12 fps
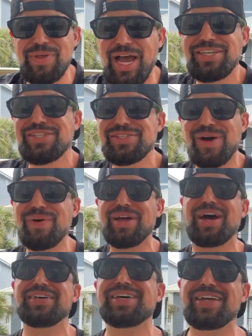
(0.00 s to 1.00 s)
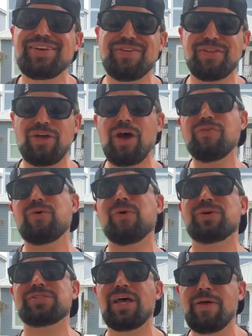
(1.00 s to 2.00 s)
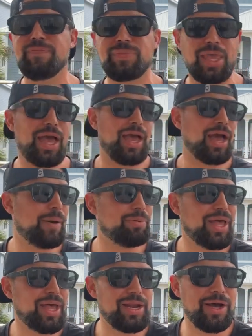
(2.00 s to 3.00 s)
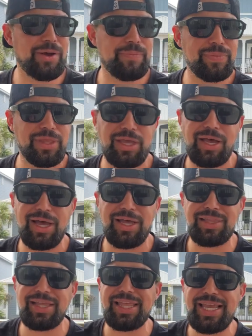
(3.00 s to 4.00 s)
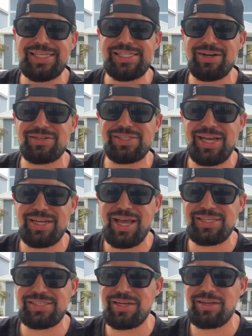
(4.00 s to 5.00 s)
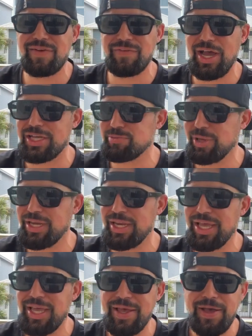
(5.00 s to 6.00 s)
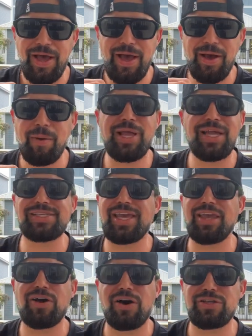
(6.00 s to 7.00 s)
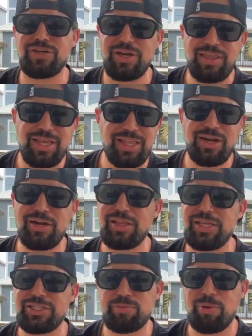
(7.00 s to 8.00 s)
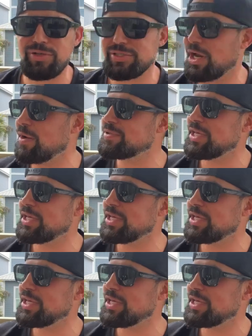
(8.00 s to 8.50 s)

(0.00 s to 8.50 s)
I just saw it. I was out there on the golf course. I played the links here in Sandestin. Have you guys been? I'm not taking calls or anything. Literally just posted up.